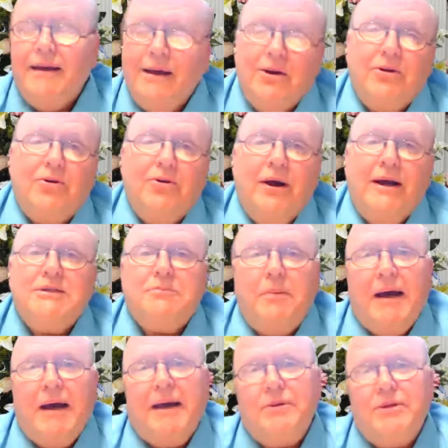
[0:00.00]
here at Grace
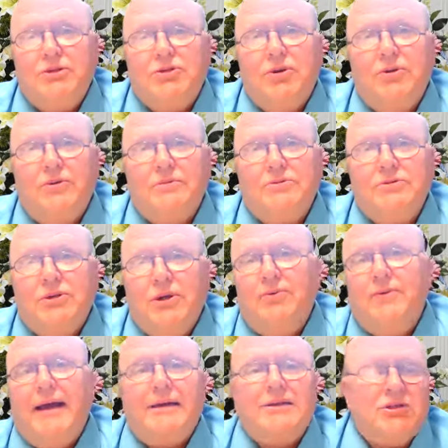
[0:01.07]
Baptist Church.
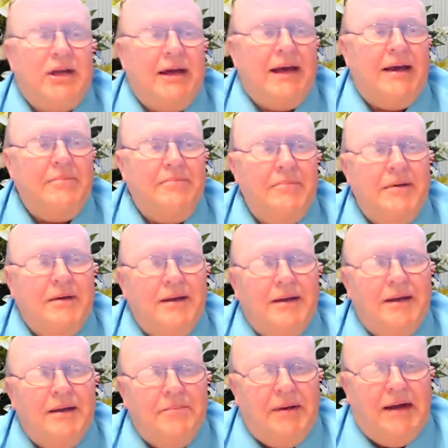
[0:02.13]
Till next time,
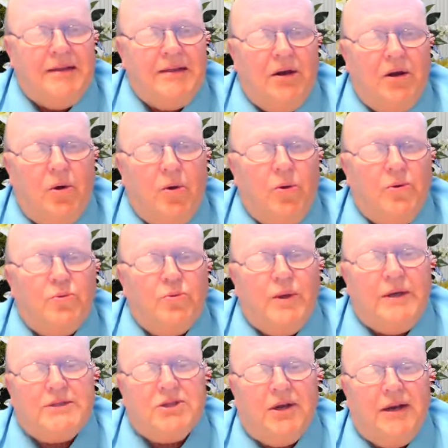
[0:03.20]
may the Lord
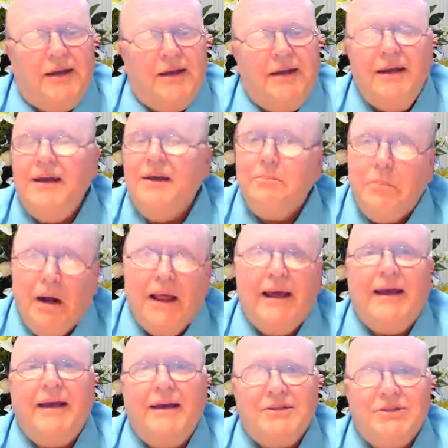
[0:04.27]
richly
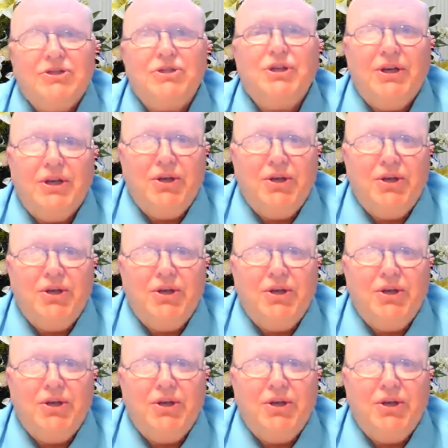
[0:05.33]
bless